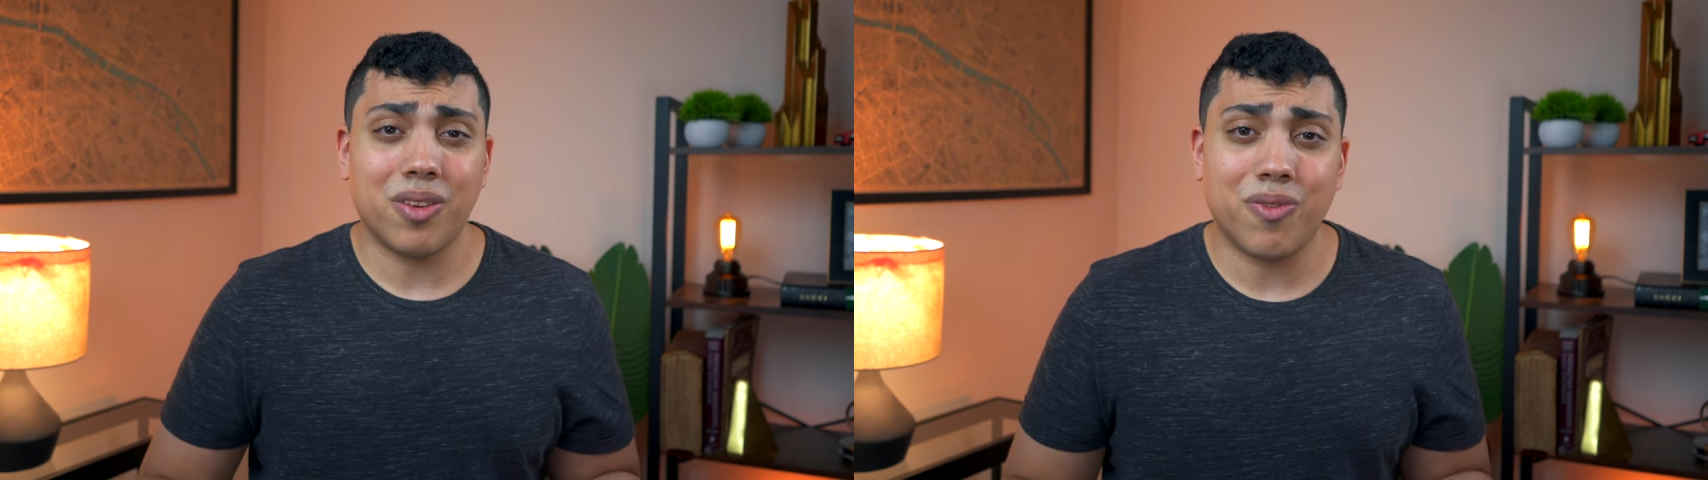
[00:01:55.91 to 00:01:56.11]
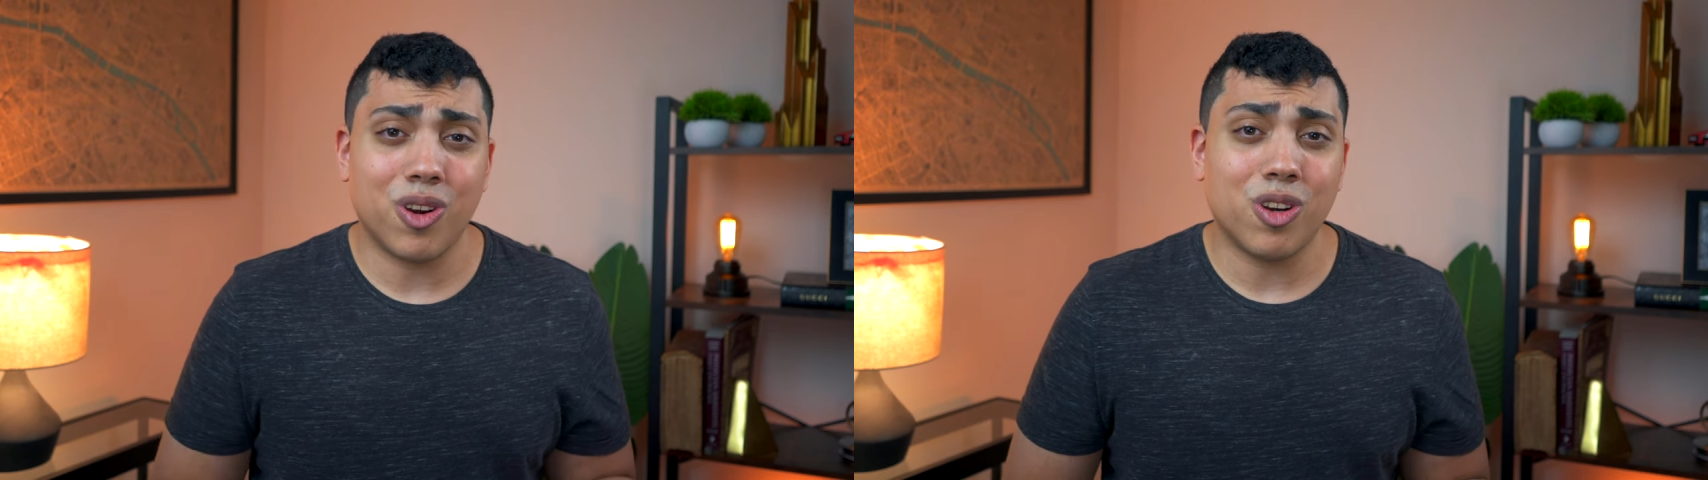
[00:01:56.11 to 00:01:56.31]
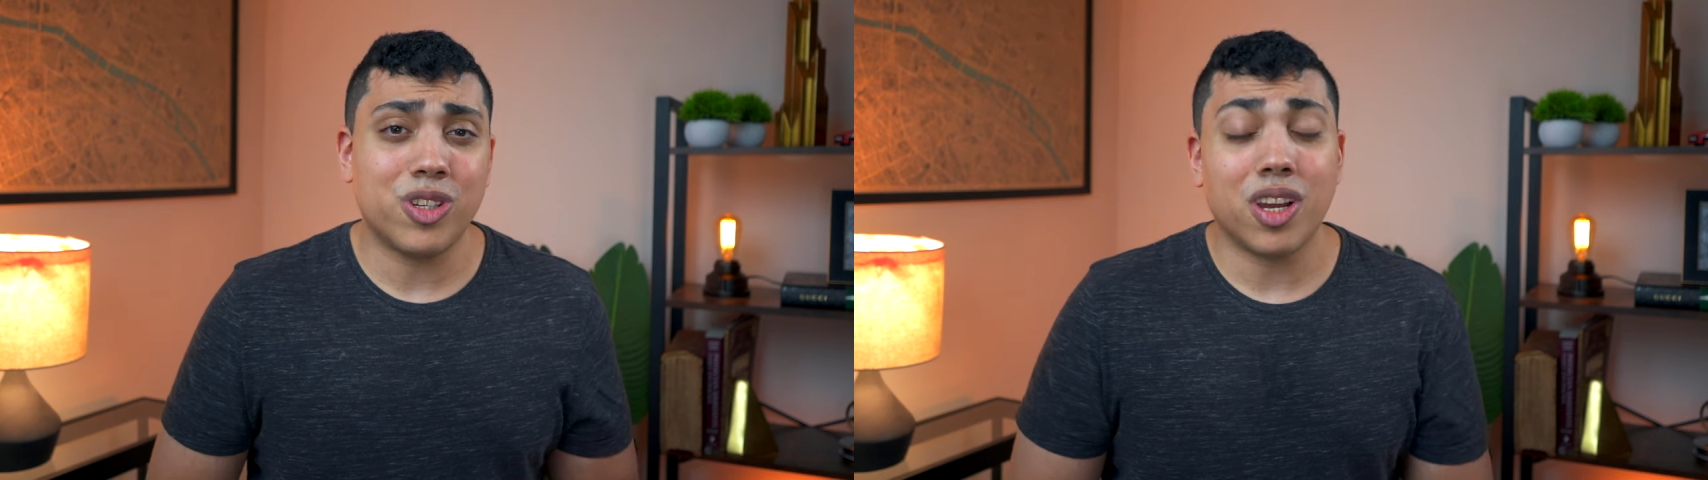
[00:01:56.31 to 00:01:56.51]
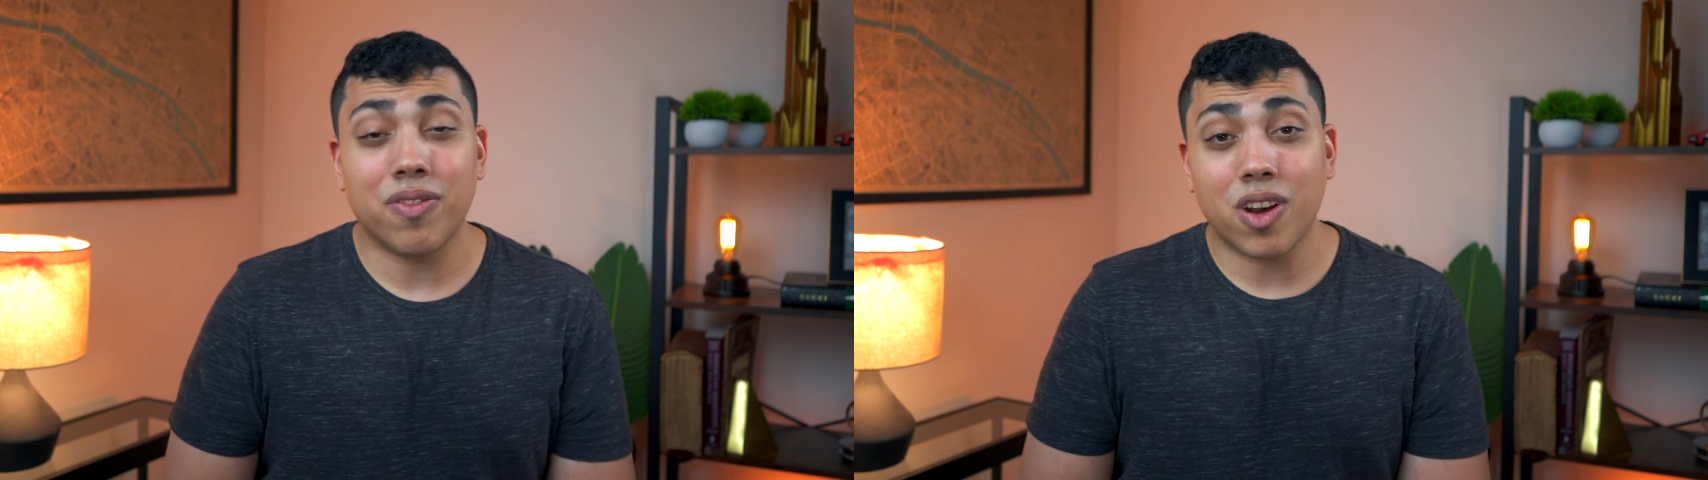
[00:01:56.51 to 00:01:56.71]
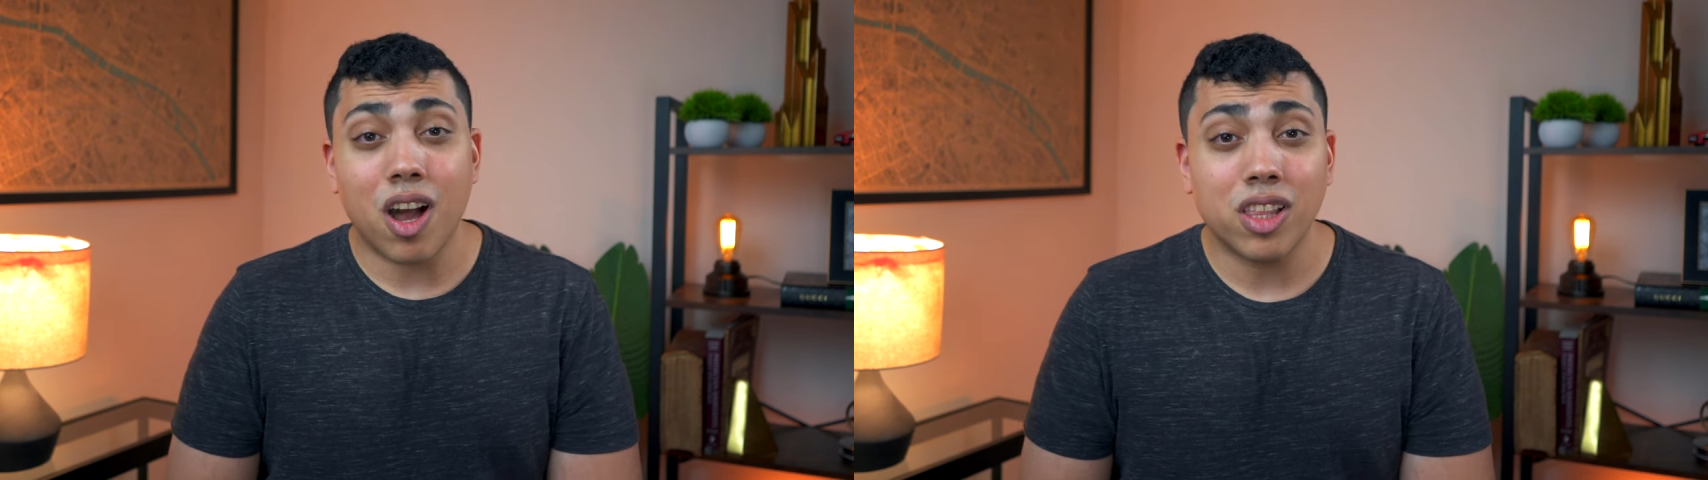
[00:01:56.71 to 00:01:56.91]
the verge
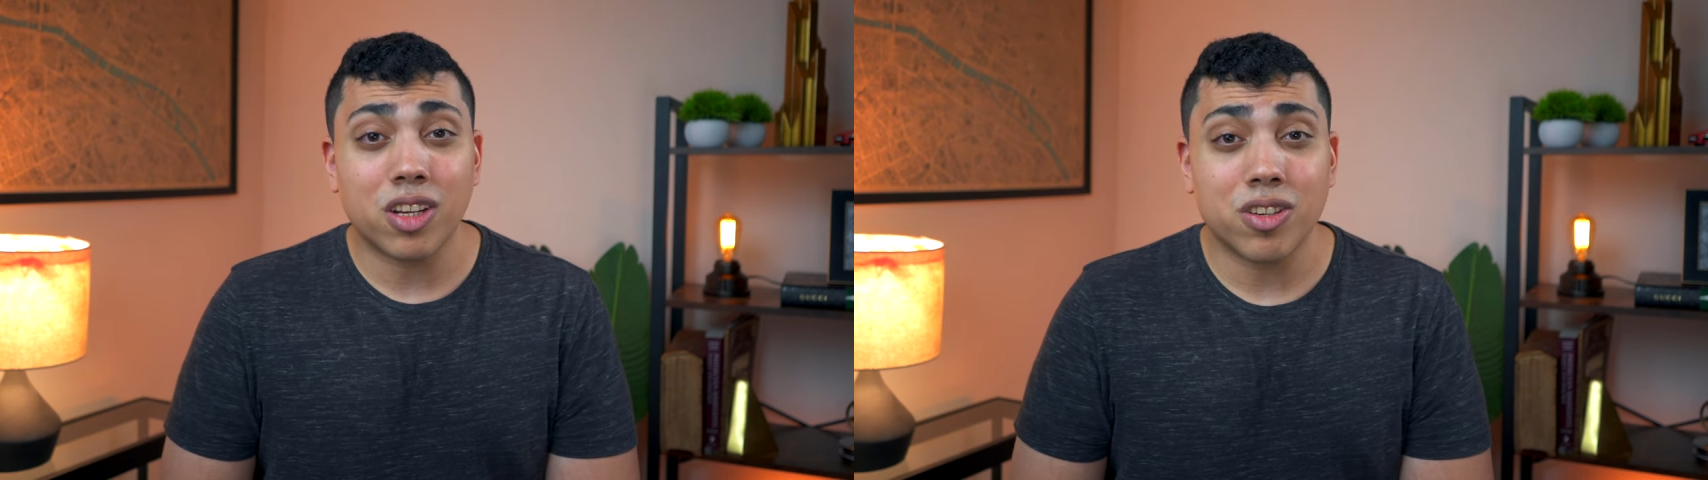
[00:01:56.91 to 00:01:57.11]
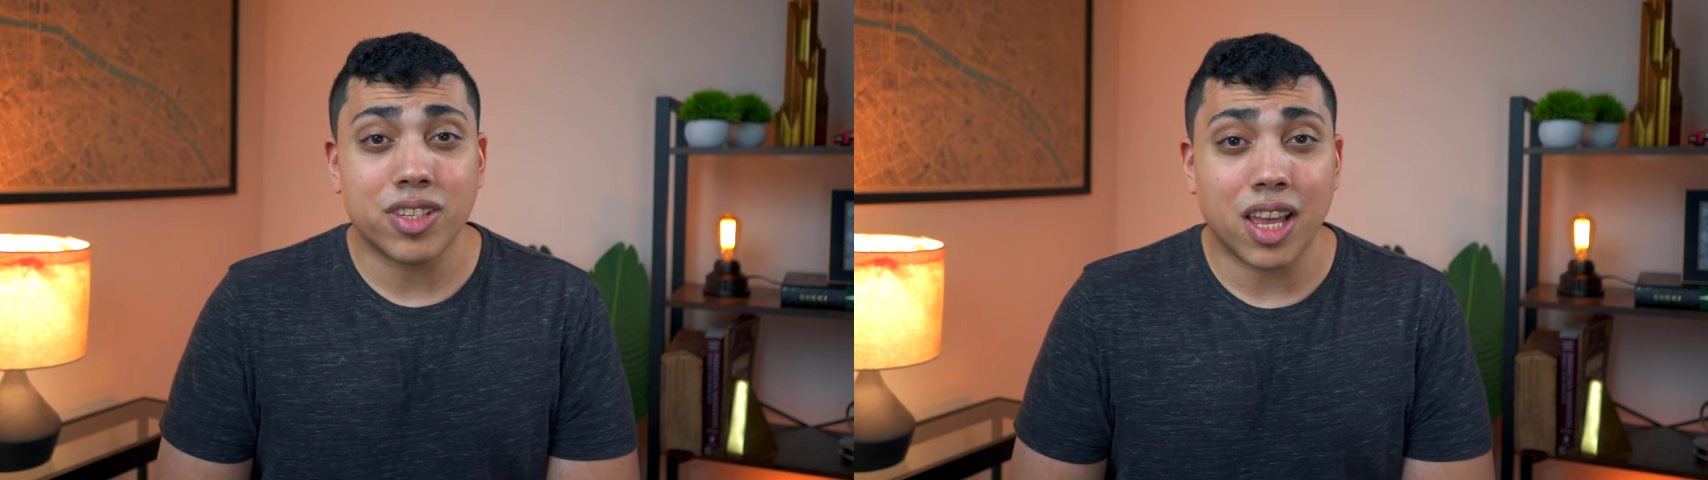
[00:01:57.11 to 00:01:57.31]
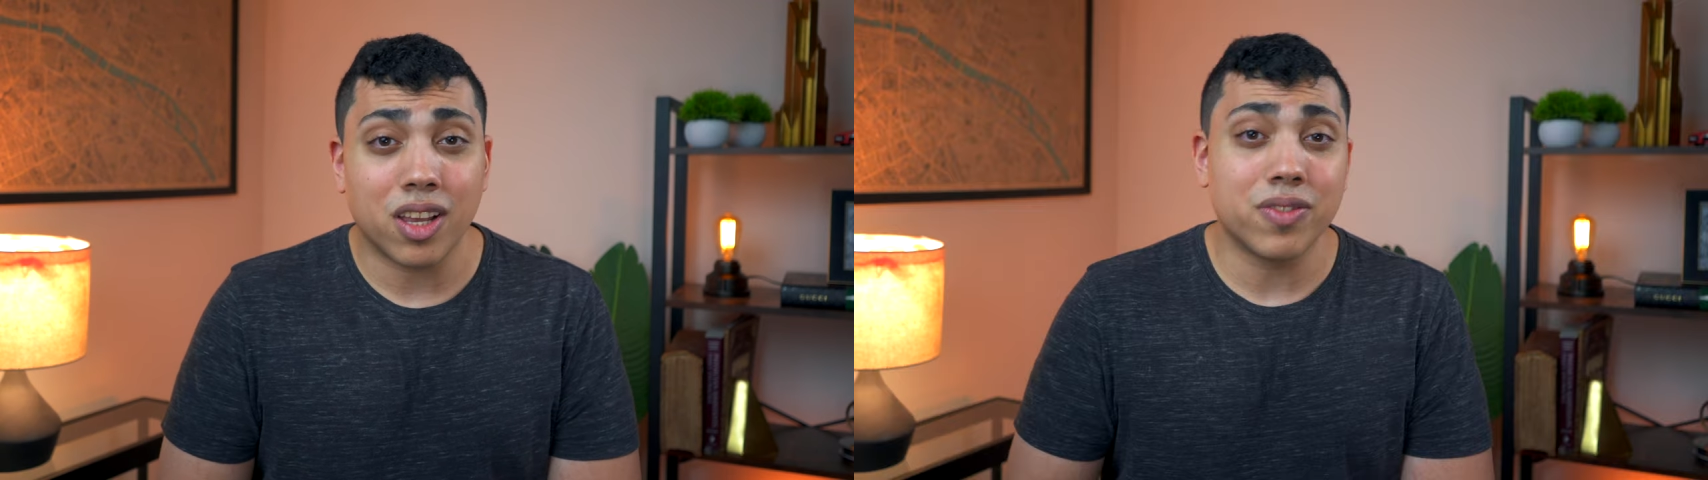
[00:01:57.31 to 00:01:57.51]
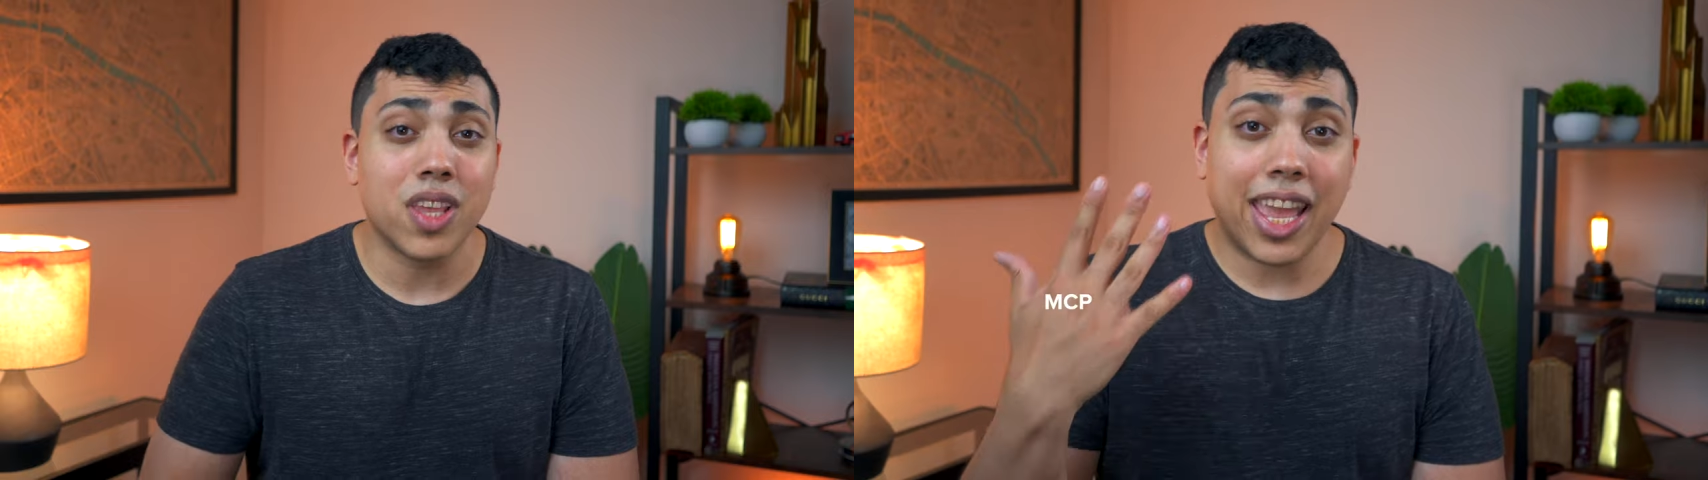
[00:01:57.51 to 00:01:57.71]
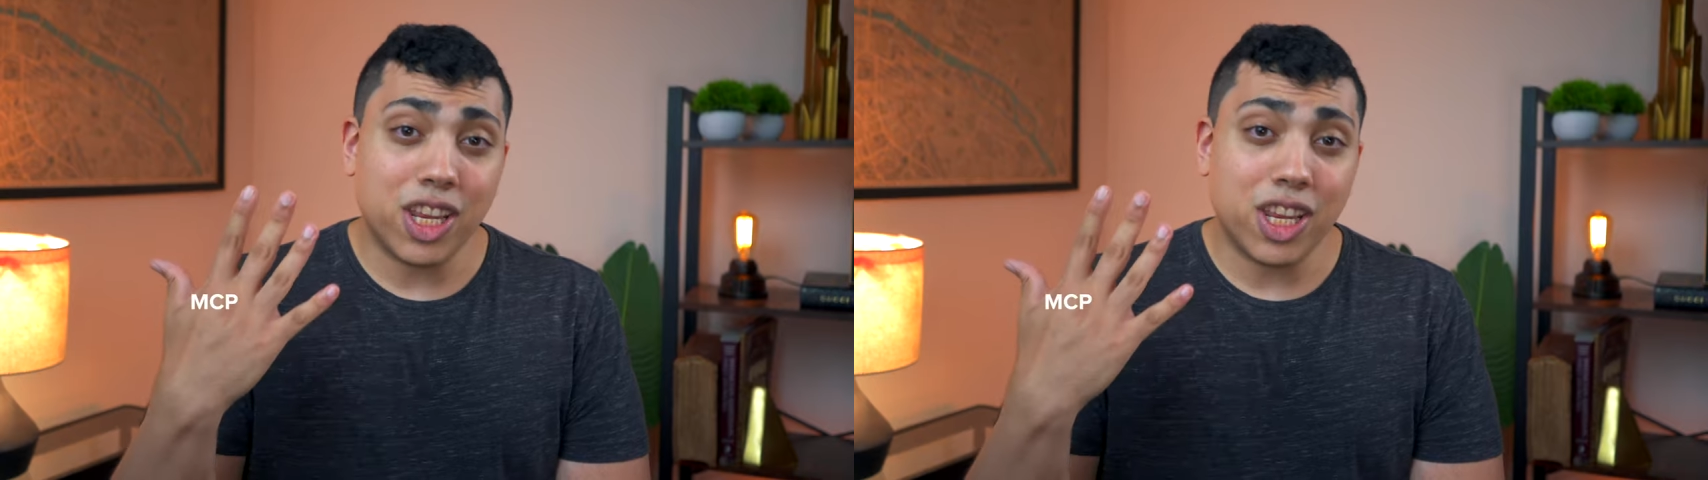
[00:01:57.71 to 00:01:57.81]
of calling ourselves